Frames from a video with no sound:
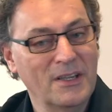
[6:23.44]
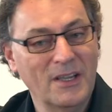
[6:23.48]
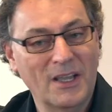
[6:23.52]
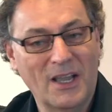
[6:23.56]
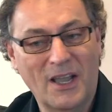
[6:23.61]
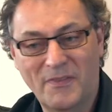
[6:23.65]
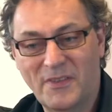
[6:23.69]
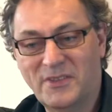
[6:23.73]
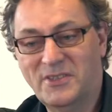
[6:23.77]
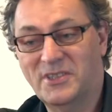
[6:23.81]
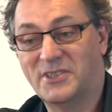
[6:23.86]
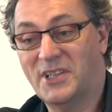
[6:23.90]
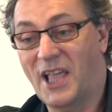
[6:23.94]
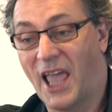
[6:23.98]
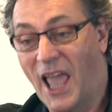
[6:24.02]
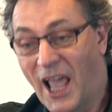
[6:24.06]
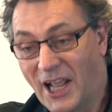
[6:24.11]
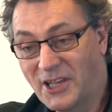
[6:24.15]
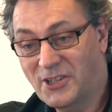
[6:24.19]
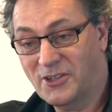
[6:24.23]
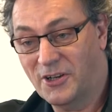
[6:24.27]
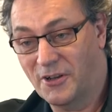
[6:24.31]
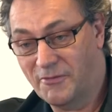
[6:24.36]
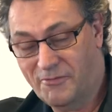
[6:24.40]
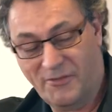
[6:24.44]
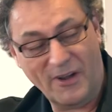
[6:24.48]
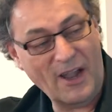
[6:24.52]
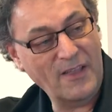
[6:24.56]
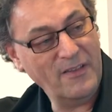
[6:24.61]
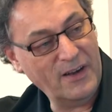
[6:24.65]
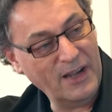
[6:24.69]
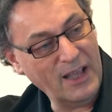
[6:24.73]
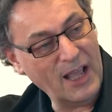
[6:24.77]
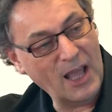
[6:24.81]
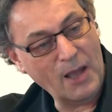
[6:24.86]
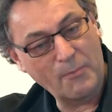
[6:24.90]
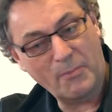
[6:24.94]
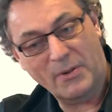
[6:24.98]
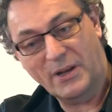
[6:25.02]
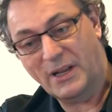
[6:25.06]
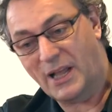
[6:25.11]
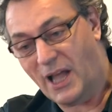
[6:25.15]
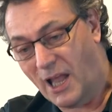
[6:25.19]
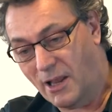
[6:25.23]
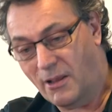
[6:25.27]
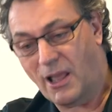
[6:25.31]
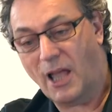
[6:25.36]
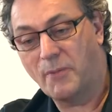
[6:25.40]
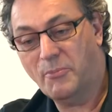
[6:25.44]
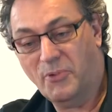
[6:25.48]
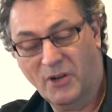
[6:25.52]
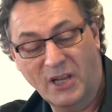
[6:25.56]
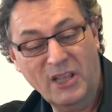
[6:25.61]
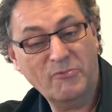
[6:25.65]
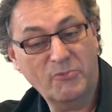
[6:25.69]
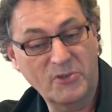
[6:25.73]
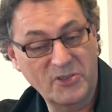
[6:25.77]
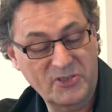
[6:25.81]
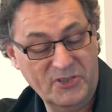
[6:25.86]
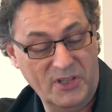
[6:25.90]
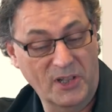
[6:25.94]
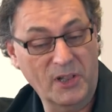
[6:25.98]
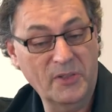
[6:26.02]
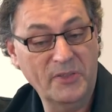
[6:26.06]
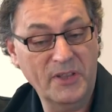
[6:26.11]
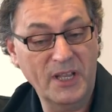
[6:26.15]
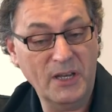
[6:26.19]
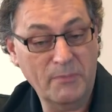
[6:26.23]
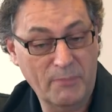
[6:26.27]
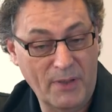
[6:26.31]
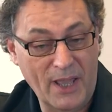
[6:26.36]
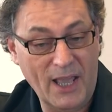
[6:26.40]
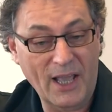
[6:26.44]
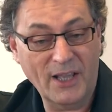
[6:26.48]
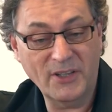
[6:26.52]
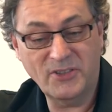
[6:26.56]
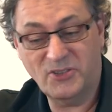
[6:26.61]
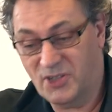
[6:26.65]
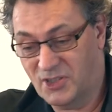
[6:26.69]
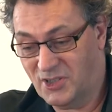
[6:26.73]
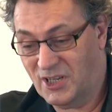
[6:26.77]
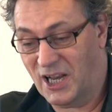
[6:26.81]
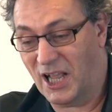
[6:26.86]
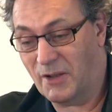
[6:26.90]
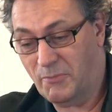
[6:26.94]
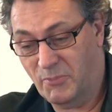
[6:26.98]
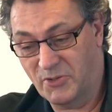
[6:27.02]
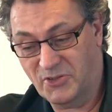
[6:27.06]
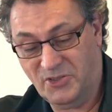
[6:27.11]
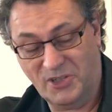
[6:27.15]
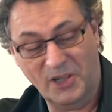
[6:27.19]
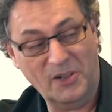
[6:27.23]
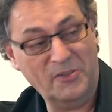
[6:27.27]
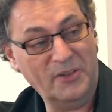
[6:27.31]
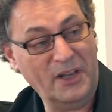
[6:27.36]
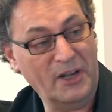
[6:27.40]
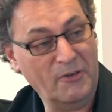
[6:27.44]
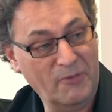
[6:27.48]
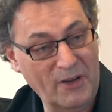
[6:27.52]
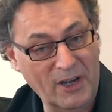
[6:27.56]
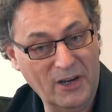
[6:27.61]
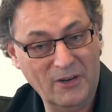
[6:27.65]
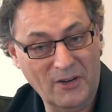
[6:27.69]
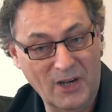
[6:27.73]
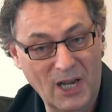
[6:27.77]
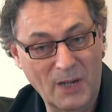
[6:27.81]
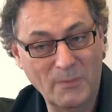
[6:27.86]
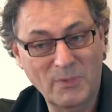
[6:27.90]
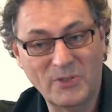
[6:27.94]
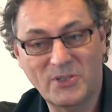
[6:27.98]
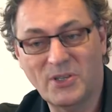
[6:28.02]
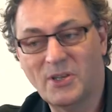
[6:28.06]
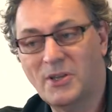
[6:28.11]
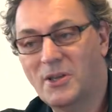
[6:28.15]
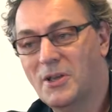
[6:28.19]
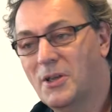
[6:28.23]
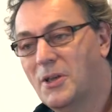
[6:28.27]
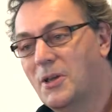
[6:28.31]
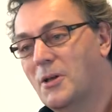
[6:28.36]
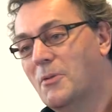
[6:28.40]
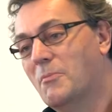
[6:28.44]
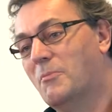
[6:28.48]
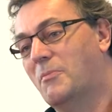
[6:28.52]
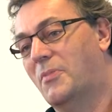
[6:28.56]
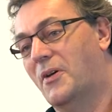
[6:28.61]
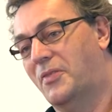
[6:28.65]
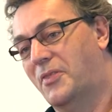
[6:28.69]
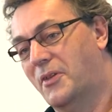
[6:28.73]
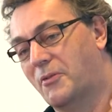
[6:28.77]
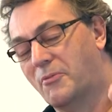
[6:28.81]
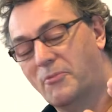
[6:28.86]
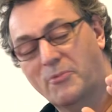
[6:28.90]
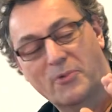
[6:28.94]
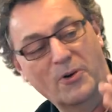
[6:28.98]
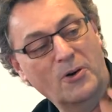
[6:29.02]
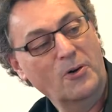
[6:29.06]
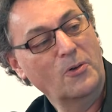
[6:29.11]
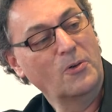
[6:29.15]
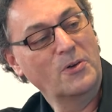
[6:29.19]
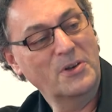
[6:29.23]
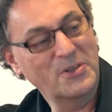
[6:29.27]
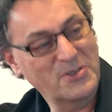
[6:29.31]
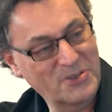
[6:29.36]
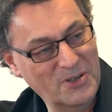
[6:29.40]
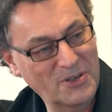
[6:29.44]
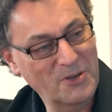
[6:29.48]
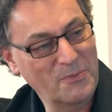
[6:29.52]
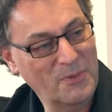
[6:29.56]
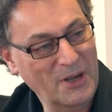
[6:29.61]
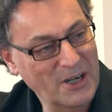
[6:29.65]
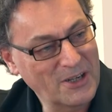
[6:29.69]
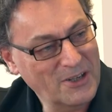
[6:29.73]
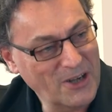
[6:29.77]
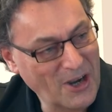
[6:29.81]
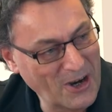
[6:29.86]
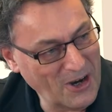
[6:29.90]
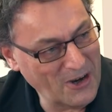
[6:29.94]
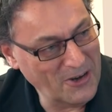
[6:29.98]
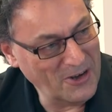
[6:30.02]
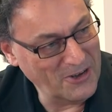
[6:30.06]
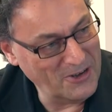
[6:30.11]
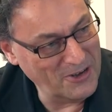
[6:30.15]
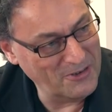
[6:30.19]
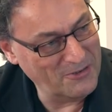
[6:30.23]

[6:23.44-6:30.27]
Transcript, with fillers: And this is actually finally happening. I, I, believe we still need banks, just like we still need record labels, but their role is going to be entirely yeah.